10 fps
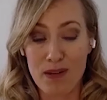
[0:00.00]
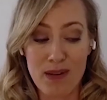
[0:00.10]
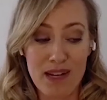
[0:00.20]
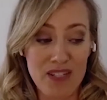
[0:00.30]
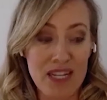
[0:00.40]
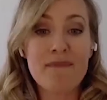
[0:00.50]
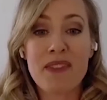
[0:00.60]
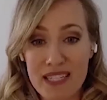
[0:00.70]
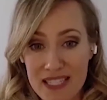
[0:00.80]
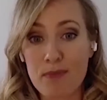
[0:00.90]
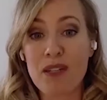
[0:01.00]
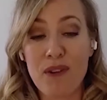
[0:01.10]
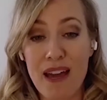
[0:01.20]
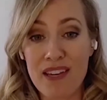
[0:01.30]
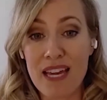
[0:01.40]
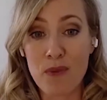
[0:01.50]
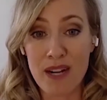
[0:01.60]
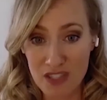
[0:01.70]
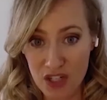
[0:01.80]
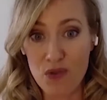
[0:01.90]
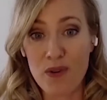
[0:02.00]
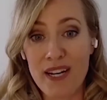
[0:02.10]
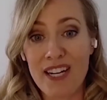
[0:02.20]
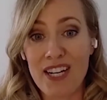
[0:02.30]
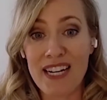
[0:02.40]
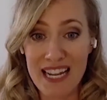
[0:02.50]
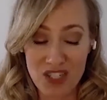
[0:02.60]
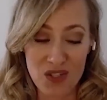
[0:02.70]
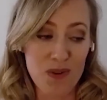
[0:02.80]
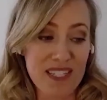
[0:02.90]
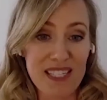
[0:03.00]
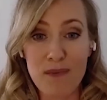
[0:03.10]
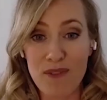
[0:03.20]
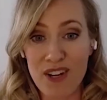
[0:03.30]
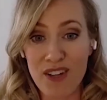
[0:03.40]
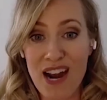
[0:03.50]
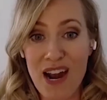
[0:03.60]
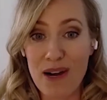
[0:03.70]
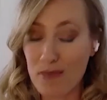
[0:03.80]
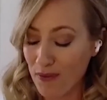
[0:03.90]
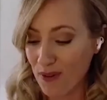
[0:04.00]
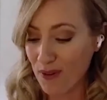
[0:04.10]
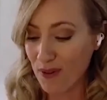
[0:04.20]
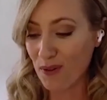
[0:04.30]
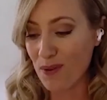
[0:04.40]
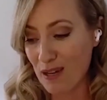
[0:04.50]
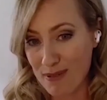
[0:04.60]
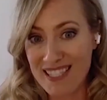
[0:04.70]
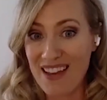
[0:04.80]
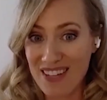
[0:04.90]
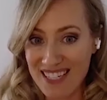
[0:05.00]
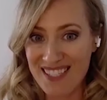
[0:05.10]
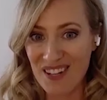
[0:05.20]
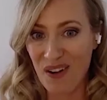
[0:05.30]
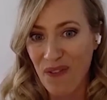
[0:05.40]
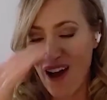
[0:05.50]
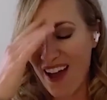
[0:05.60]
to be around except at 5 a.m. when I don't want to hear it and I just want to sleep for another hour. I prefer to wake up at 7 or